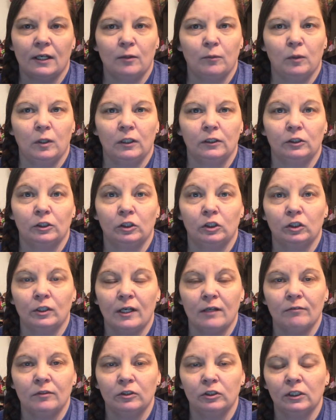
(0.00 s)
I watch
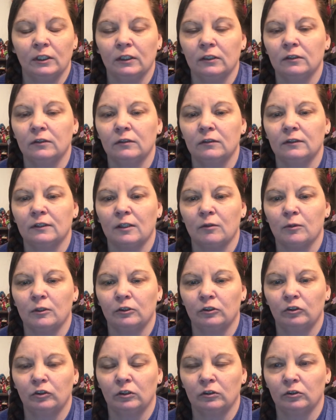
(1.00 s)
travel channels, I
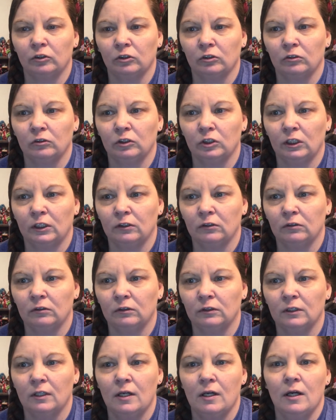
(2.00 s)
watch junk journal
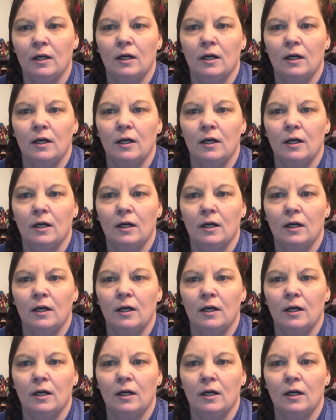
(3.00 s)
channels.